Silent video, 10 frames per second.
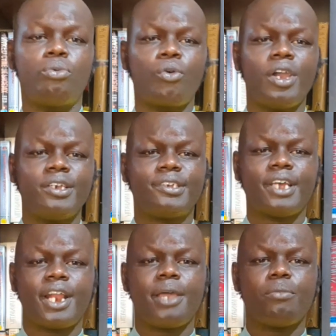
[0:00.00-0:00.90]
praise
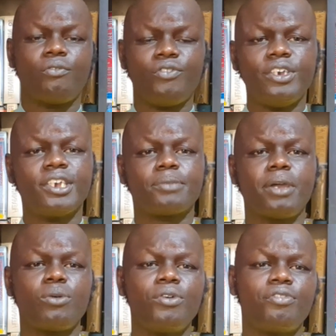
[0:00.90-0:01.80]
the name of Jesus,
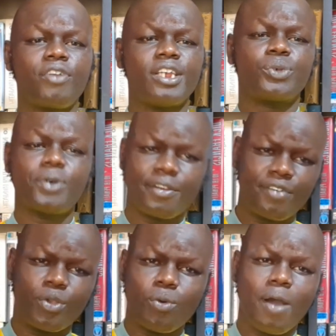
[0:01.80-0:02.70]
my good friends,
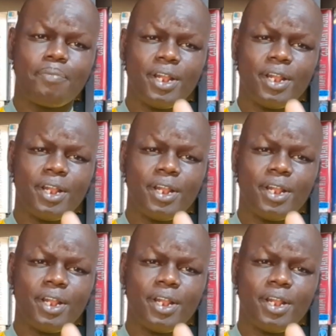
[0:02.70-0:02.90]
wherever you are.